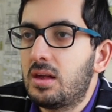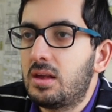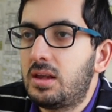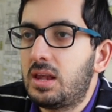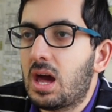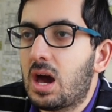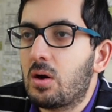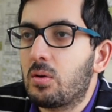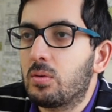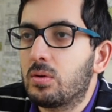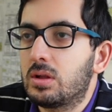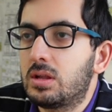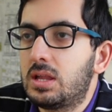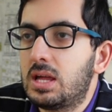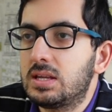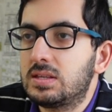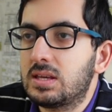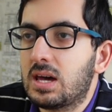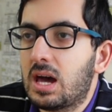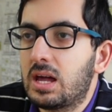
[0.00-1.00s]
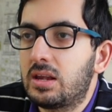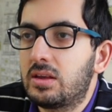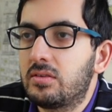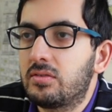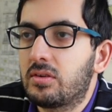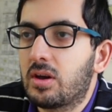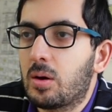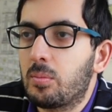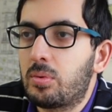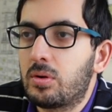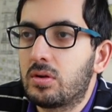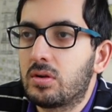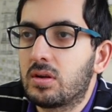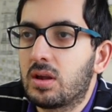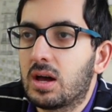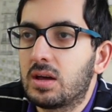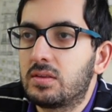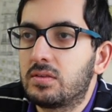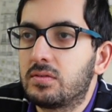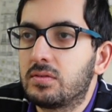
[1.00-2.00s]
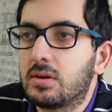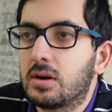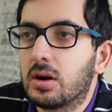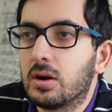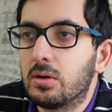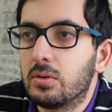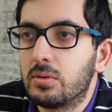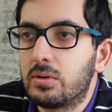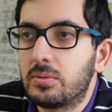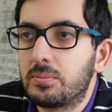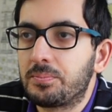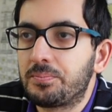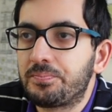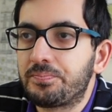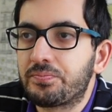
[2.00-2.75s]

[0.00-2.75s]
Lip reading: now let's add a couple of lines of code.